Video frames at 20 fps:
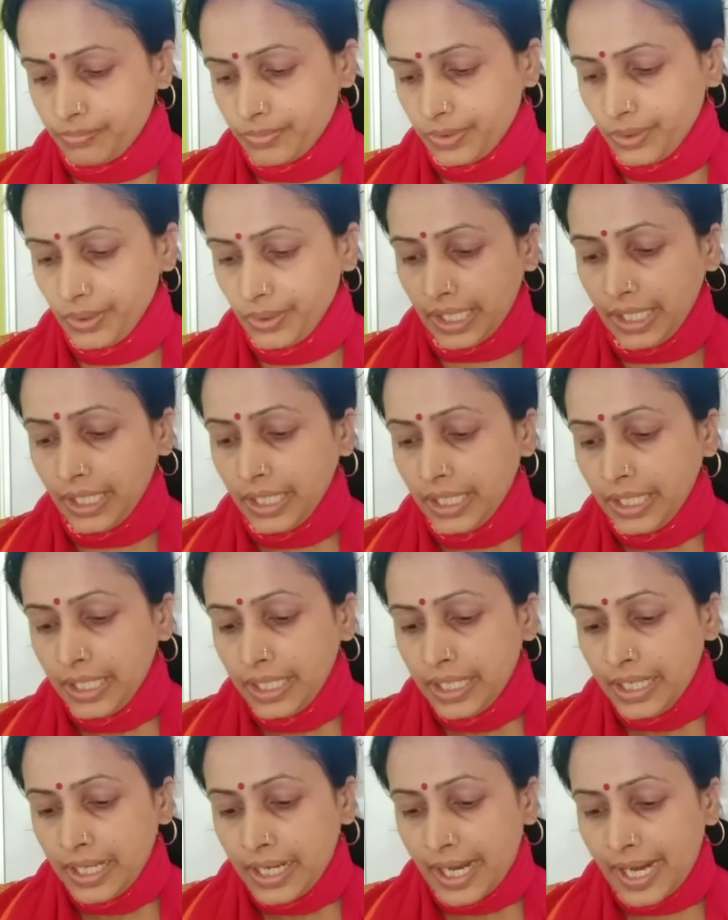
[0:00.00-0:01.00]
Okay.
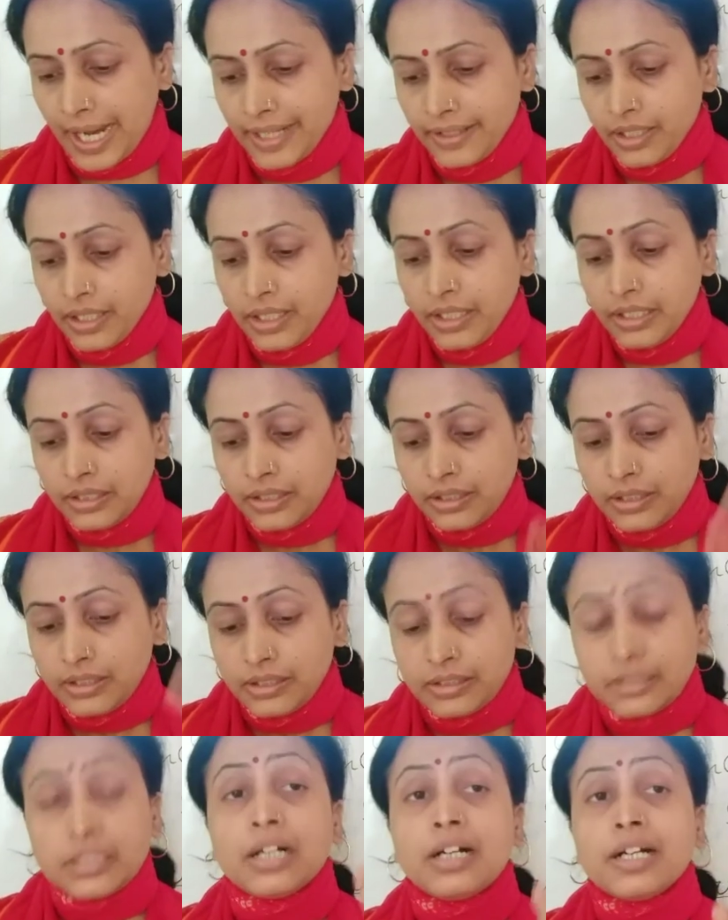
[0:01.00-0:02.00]
And
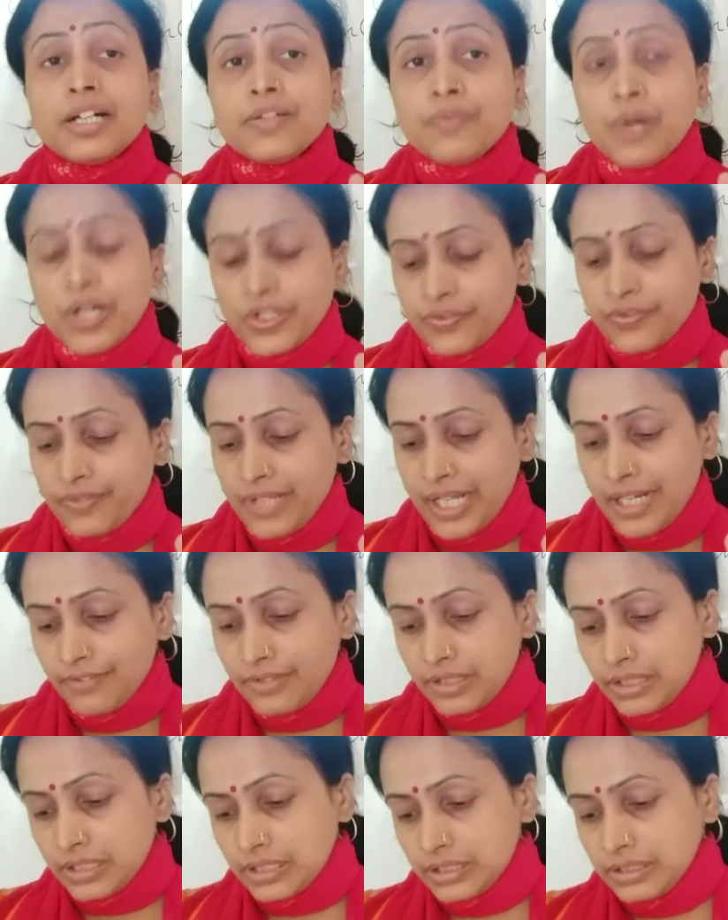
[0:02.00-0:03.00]
third, what we have
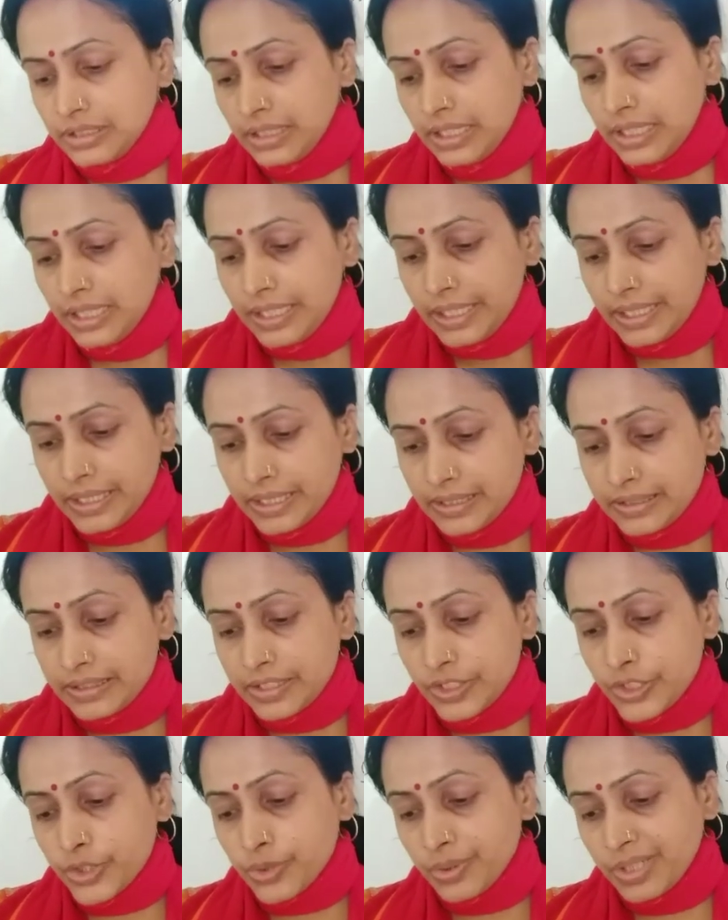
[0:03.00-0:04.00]
learned here,
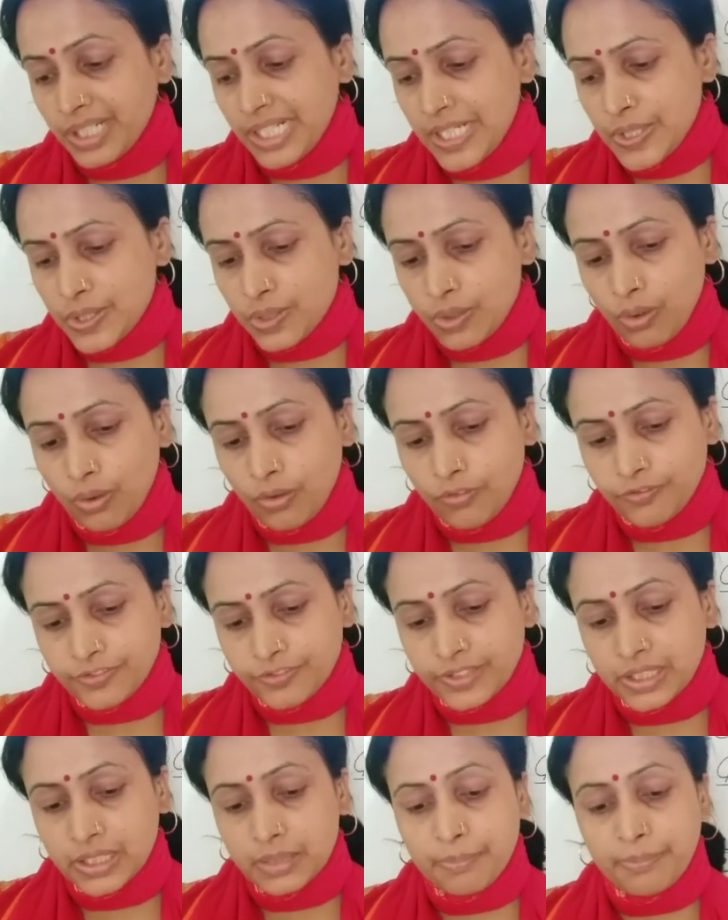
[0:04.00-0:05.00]
the trees of
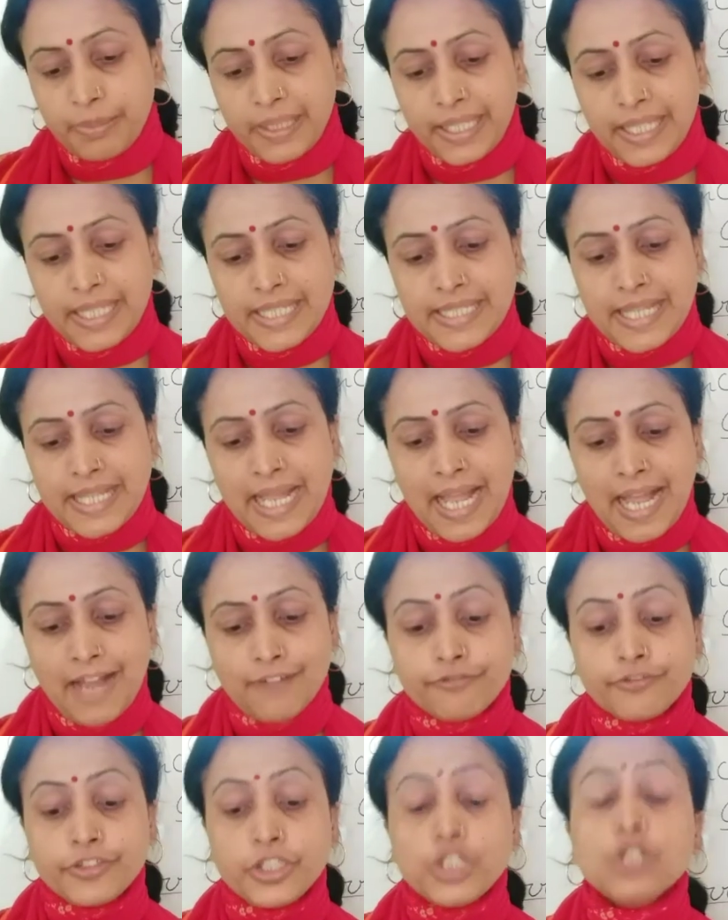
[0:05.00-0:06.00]
the plain
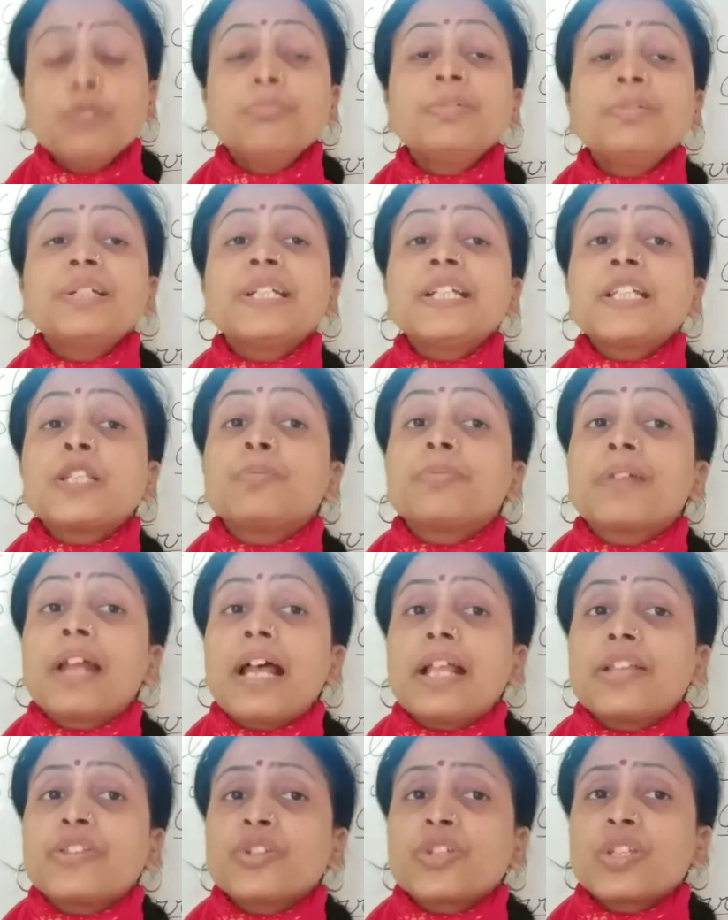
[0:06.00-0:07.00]
have numerous
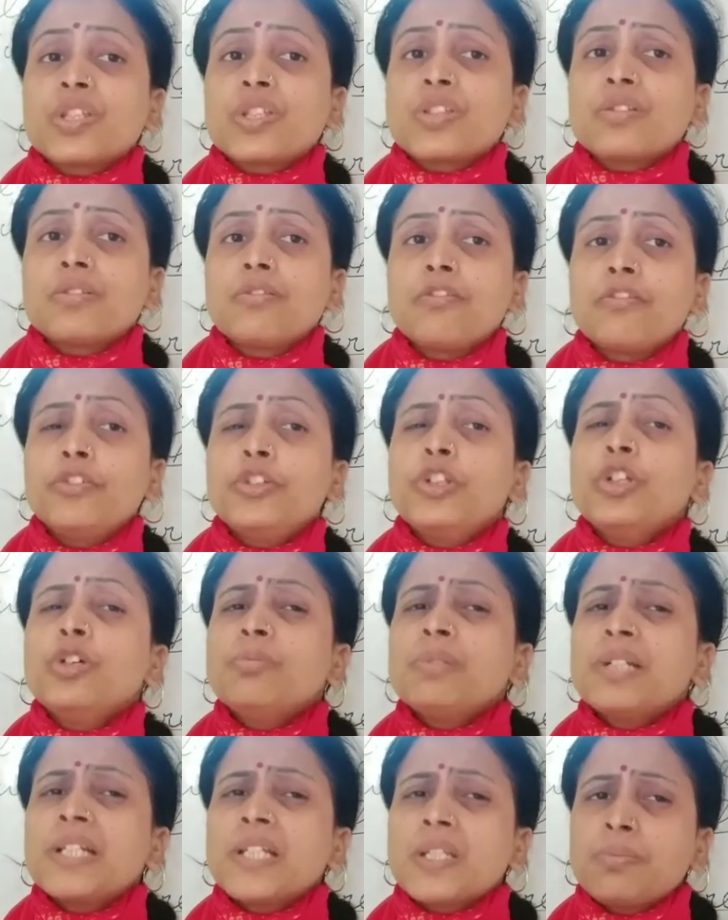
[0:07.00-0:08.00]
branches.
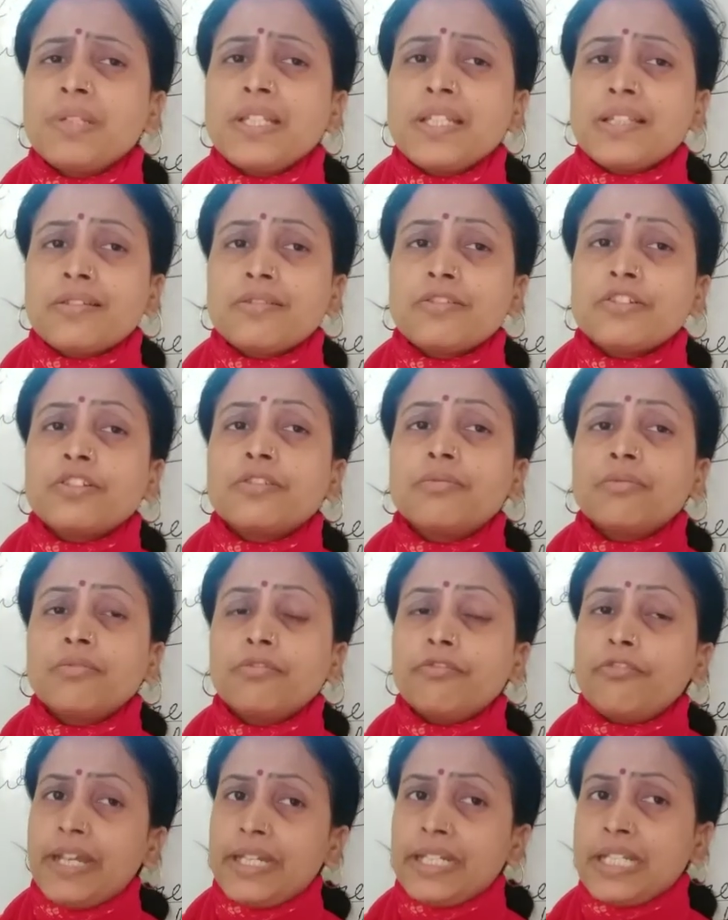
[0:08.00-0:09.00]
Numerous means
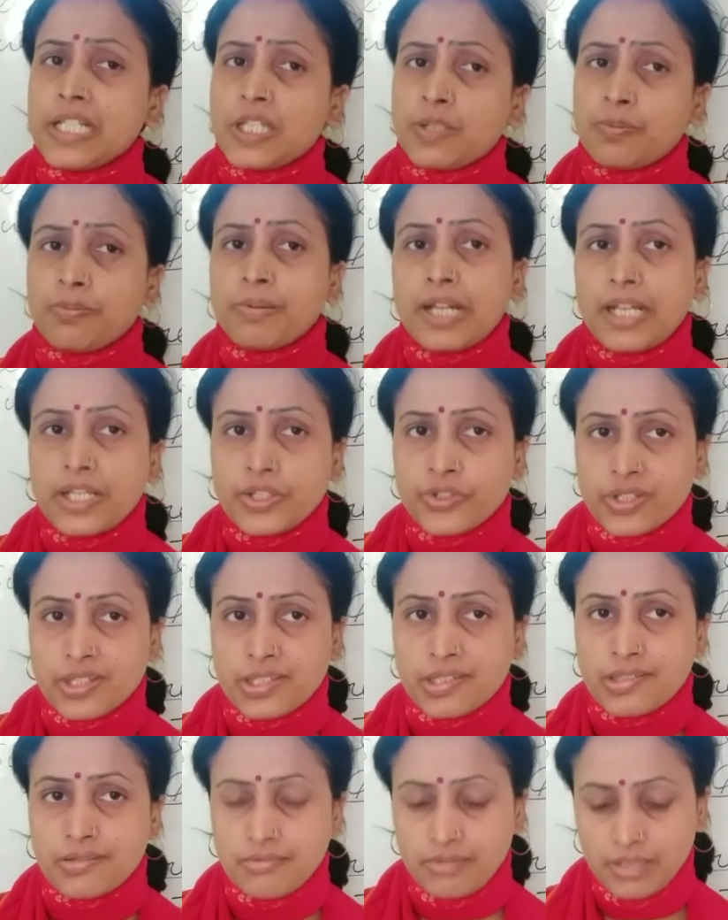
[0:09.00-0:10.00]
various
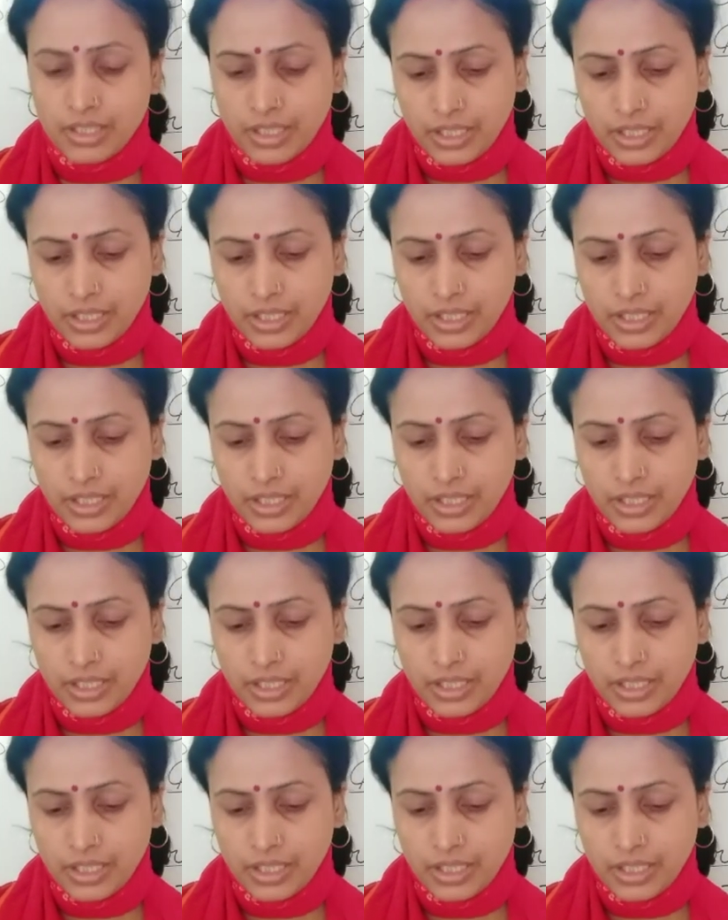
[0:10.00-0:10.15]
branches.